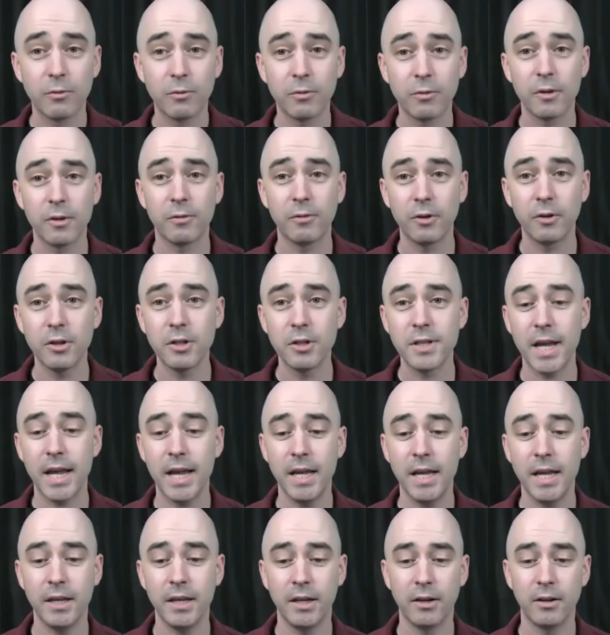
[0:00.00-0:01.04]
for the first
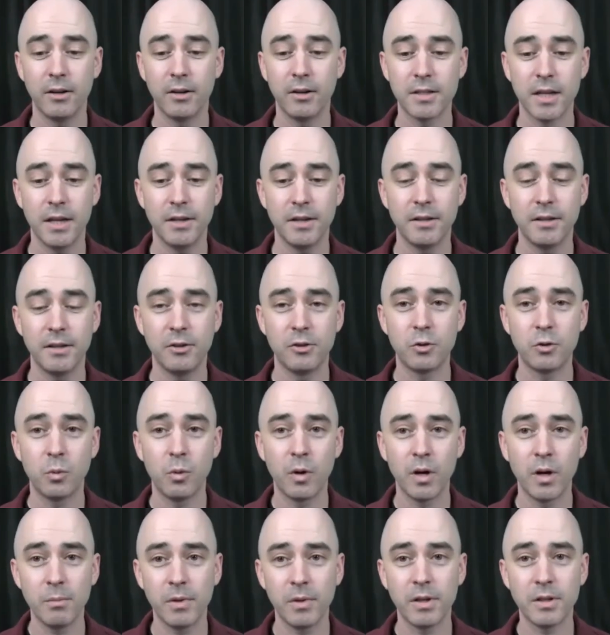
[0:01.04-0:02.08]
8 years, I did
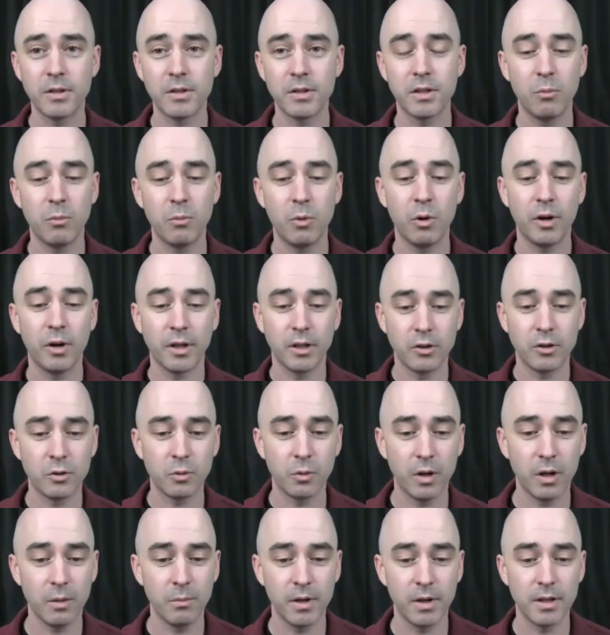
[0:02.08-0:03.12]
20 minutes in the morning and
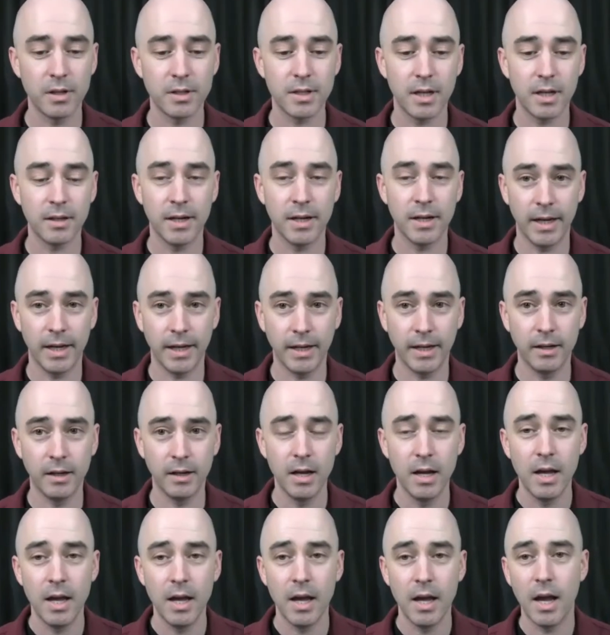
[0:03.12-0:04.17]
20 minutes at night.
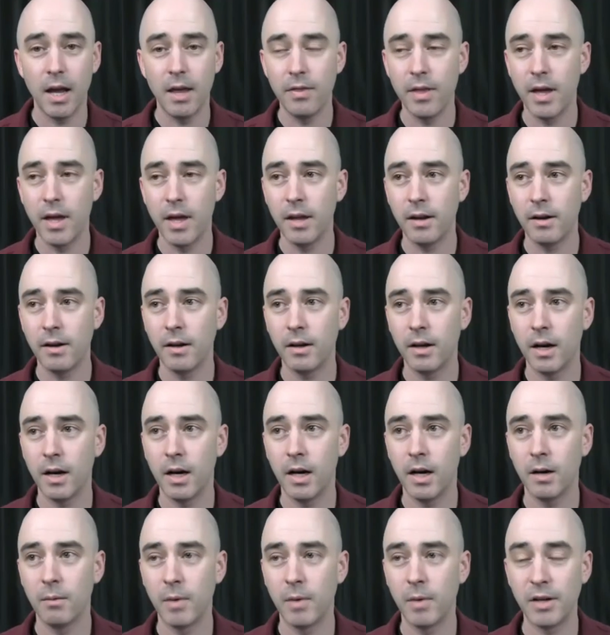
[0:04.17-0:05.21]
And then
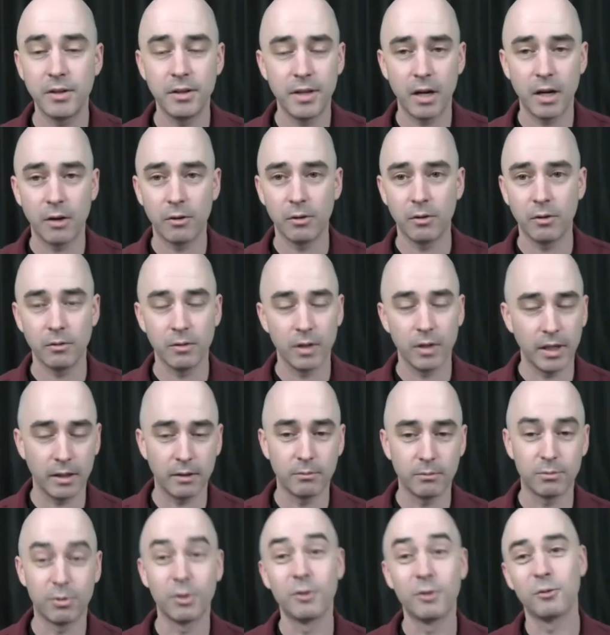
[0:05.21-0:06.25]
I did that
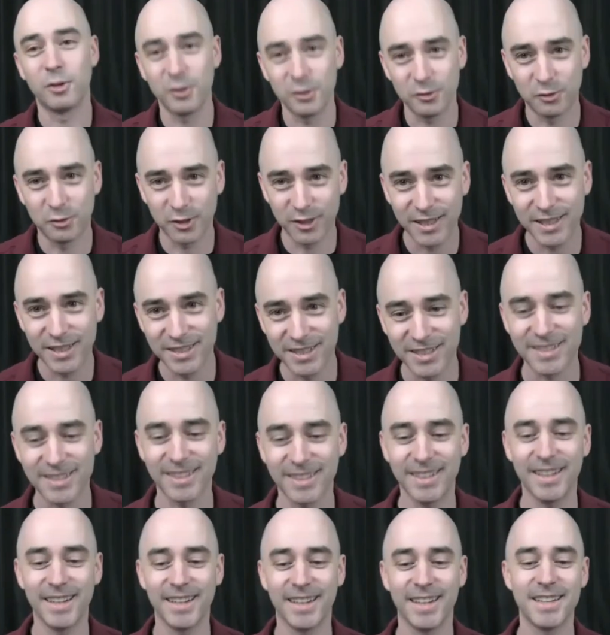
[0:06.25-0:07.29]

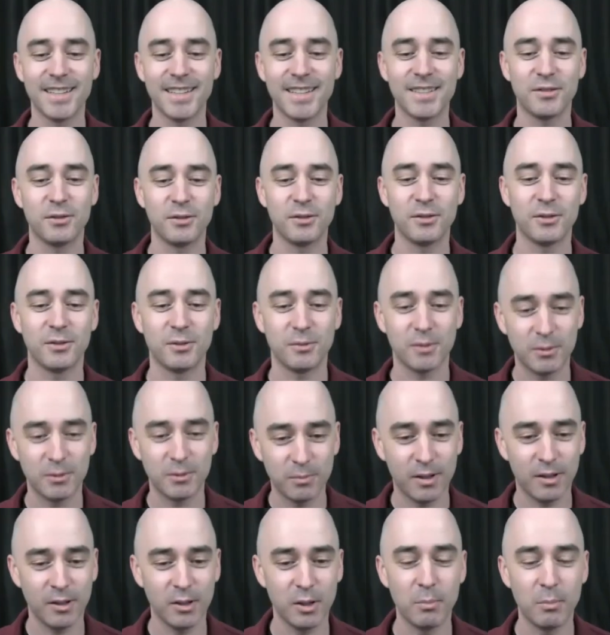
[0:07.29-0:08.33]
religiously, I guess,
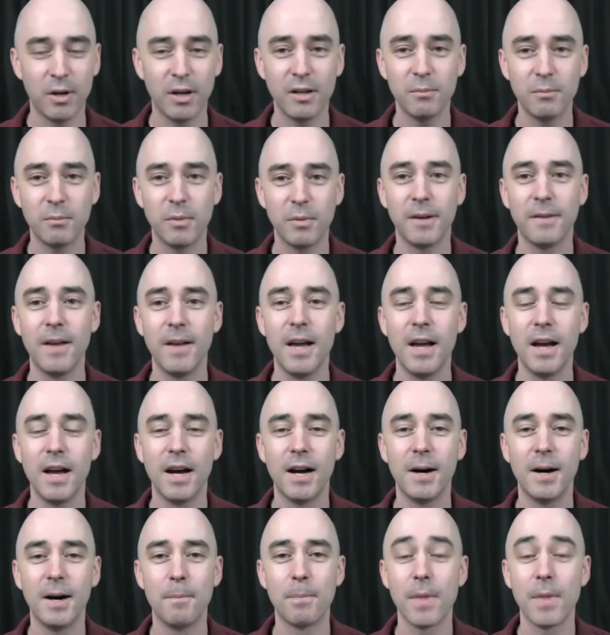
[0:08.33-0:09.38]
pardon the pun. But
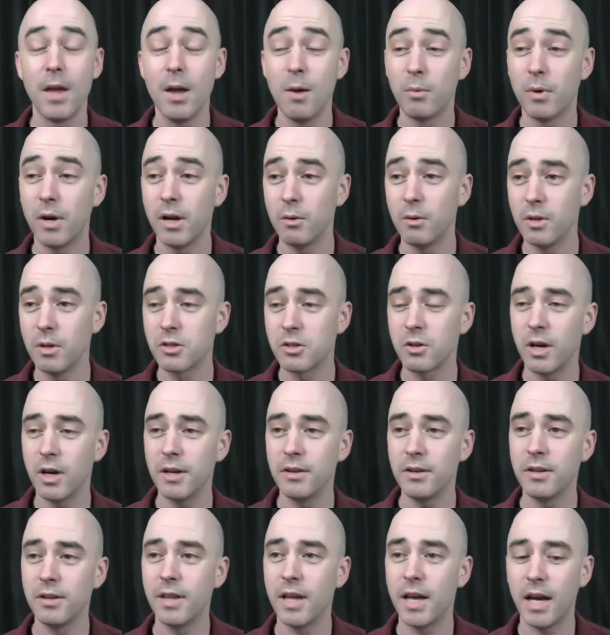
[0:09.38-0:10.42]
anyway, so I
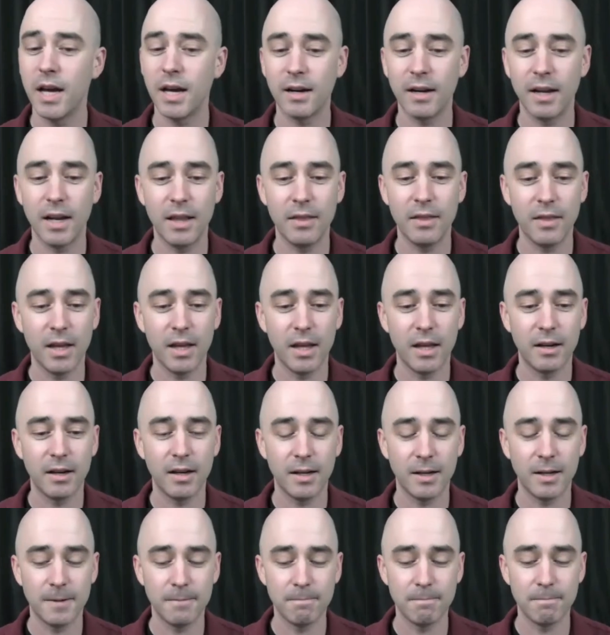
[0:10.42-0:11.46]
did that. And
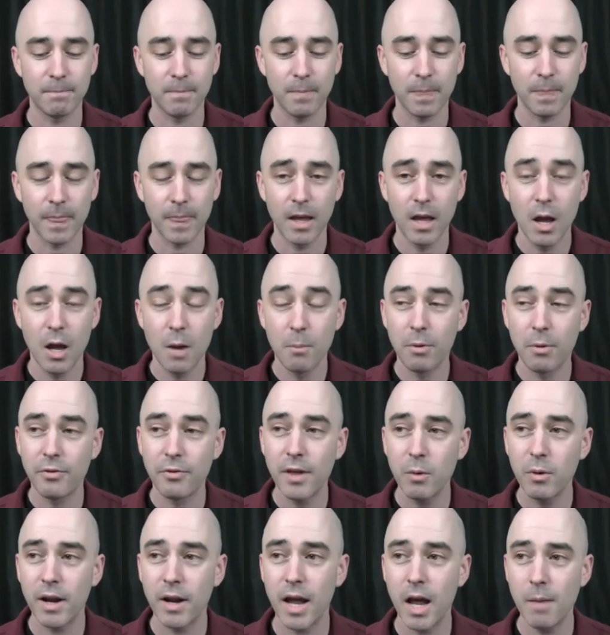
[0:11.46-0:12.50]
then, but
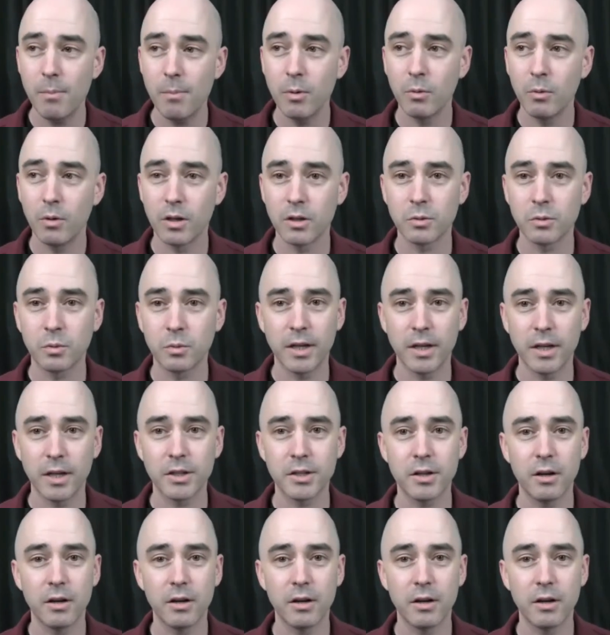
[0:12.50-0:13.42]
then what happened was when I